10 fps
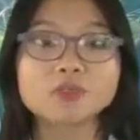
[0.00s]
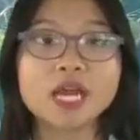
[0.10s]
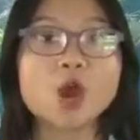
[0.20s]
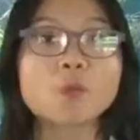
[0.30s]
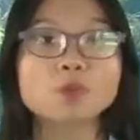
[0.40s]

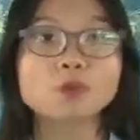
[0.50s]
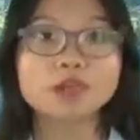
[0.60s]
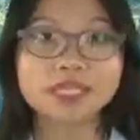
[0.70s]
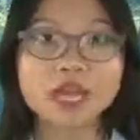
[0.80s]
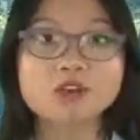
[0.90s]
Repeat
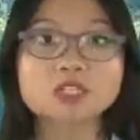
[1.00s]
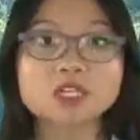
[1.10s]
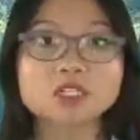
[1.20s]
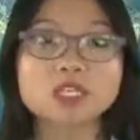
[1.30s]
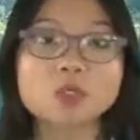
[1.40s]
several
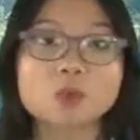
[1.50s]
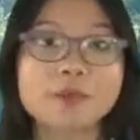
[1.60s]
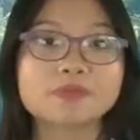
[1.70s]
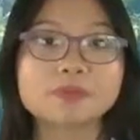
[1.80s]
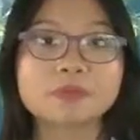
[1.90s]
times
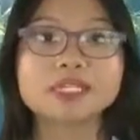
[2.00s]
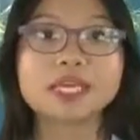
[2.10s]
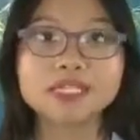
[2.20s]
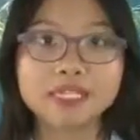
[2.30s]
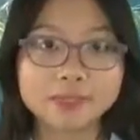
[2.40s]
before
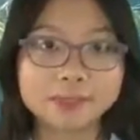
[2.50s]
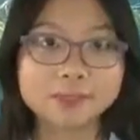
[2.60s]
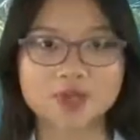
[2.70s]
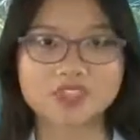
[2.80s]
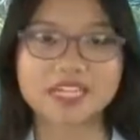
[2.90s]
switching to the
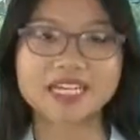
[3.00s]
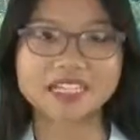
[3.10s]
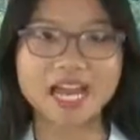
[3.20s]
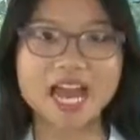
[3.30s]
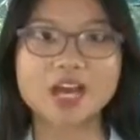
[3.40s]
opposite
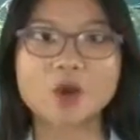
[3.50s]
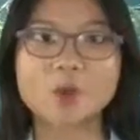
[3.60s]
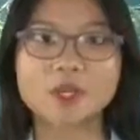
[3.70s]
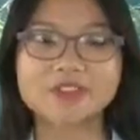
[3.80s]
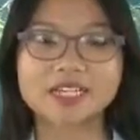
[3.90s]
side.
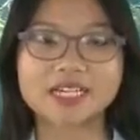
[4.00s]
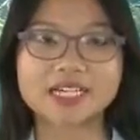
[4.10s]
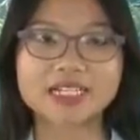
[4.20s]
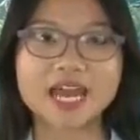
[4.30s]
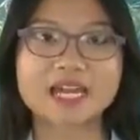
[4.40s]
Superman
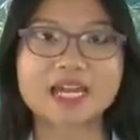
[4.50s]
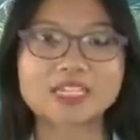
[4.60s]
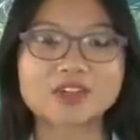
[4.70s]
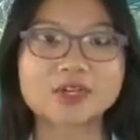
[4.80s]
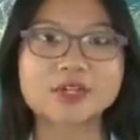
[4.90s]
share on
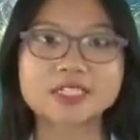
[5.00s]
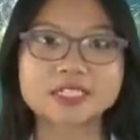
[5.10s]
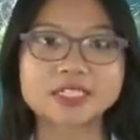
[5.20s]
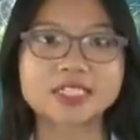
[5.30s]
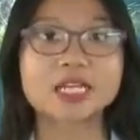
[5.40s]
Pinterest
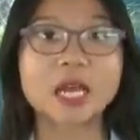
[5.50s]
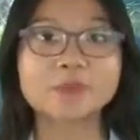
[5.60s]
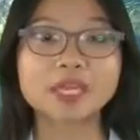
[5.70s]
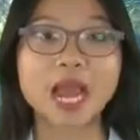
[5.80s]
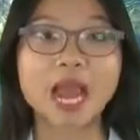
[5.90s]
This
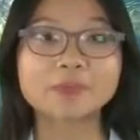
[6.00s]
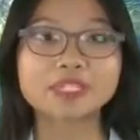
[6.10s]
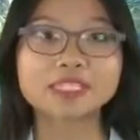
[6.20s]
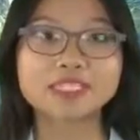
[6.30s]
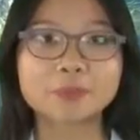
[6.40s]
exercise named
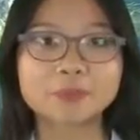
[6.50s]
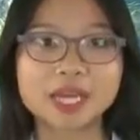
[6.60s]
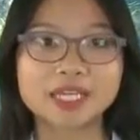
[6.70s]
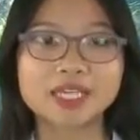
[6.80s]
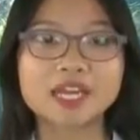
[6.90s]
for a
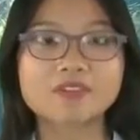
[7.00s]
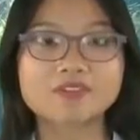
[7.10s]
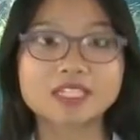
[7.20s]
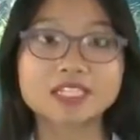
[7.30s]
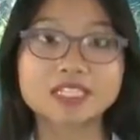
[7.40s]
superhero
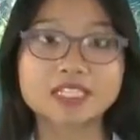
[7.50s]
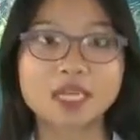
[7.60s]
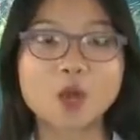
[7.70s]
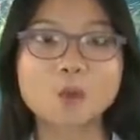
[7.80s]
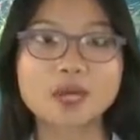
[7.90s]
works your
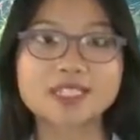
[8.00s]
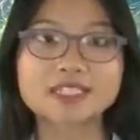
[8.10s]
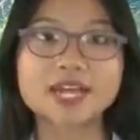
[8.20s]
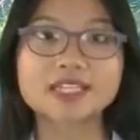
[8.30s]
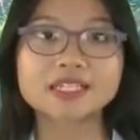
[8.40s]
lower back
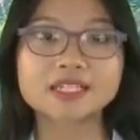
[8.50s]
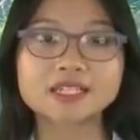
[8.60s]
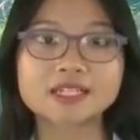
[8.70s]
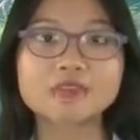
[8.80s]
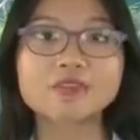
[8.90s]
as well as your
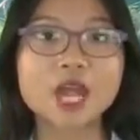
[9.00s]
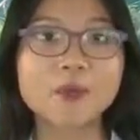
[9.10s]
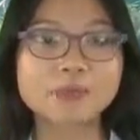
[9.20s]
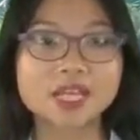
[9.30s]
glutes.